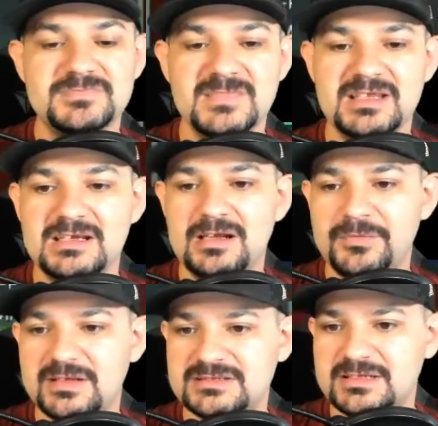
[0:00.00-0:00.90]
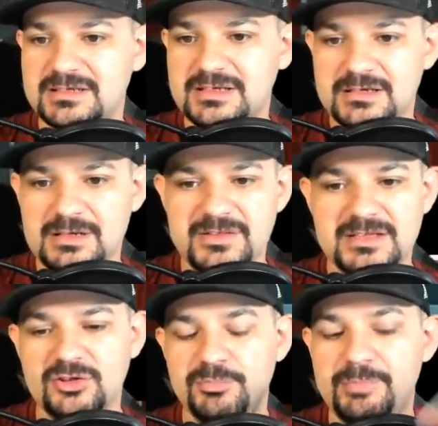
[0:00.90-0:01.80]
I don't think it's in here. I
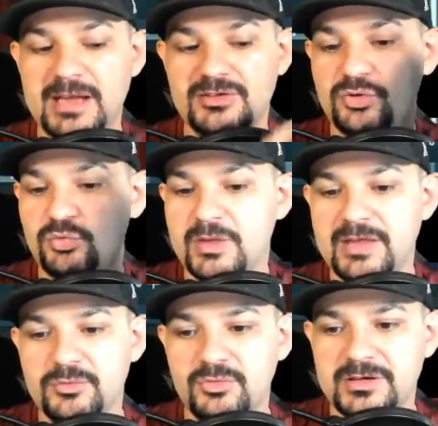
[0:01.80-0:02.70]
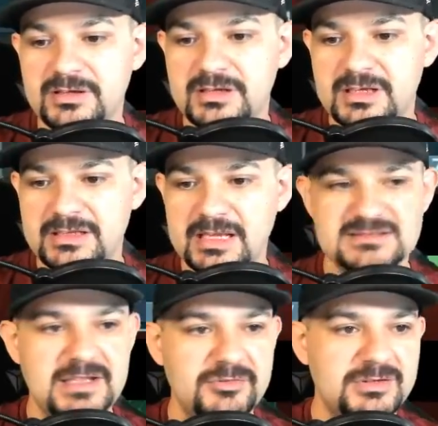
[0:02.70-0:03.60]
think I have to go back to the other one. Yeah,
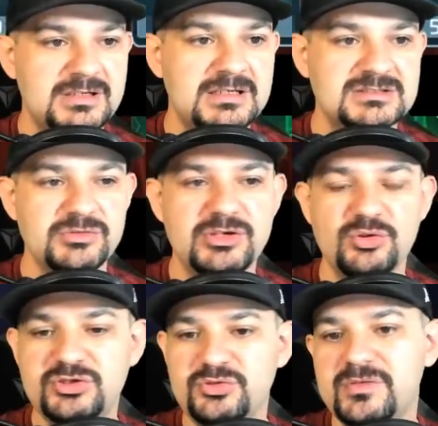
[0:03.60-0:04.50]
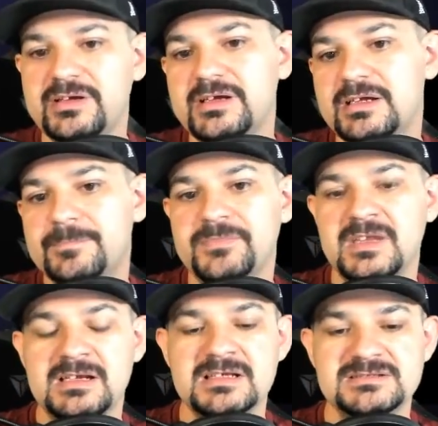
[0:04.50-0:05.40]
it's the other one. So we go to the
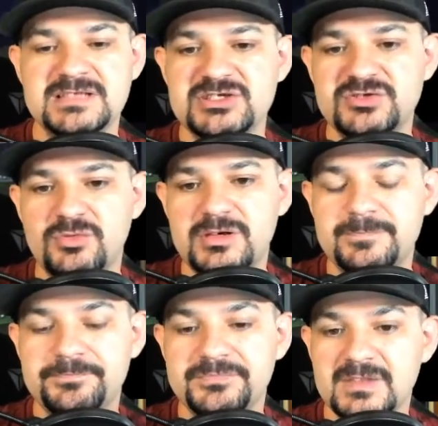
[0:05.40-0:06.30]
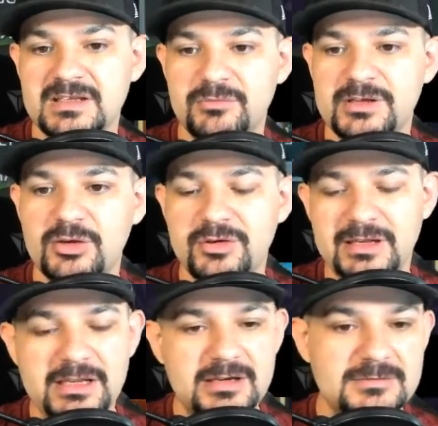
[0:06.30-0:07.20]
station one. We go
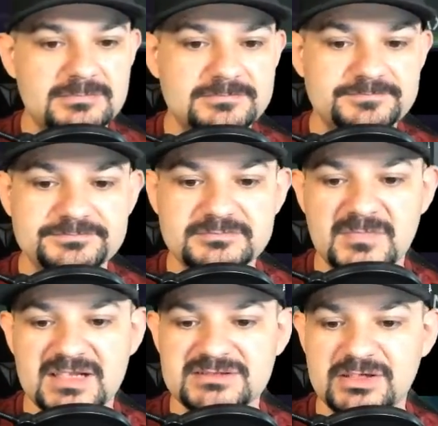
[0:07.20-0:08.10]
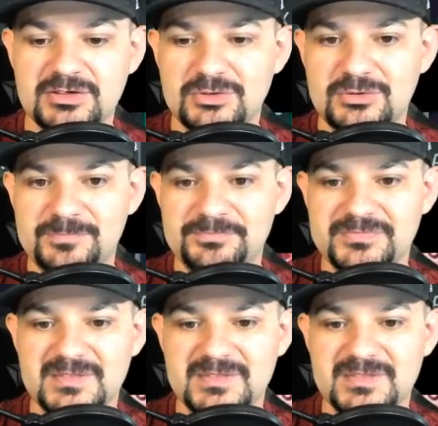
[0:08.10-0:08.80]
into here. So